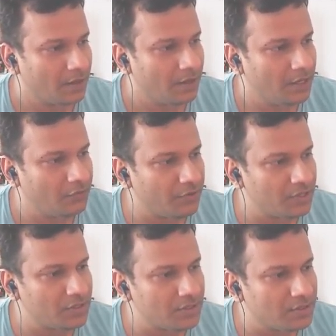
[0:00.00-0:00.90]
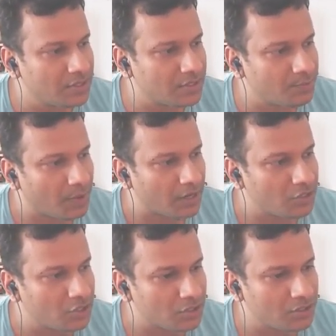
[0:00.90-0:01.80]
Difference is this
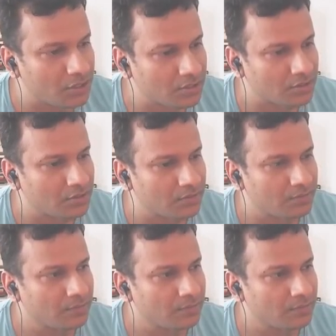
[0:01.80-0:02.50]
part, just this.